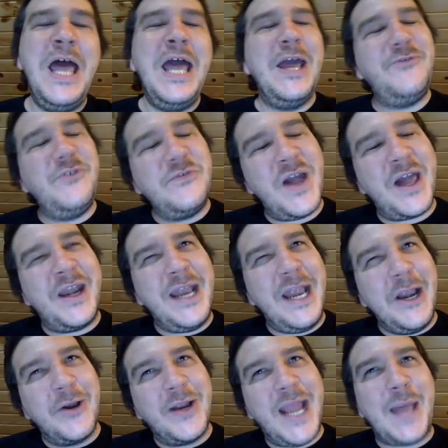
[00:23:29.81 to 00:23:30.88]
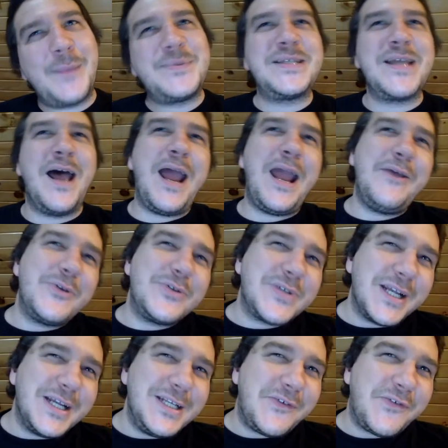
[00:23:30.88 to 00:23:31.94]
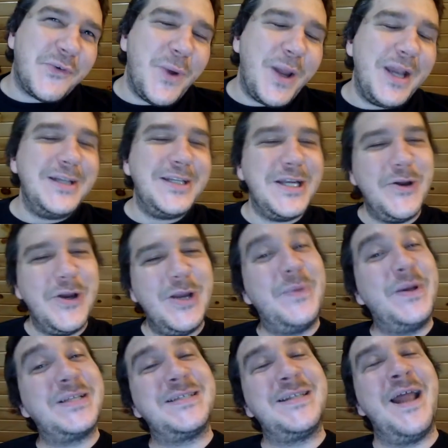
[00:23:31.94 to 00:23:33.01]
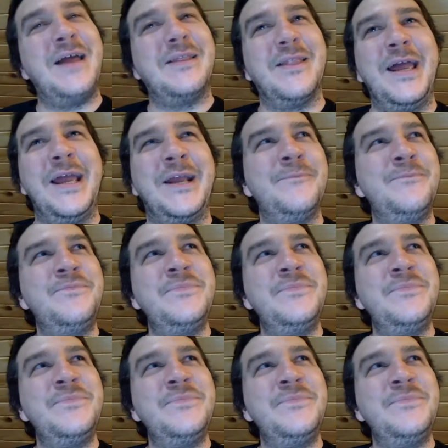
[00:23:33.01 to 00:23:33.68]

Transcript: if you've got an air gap site, there's like a different way to do it, but it's not like,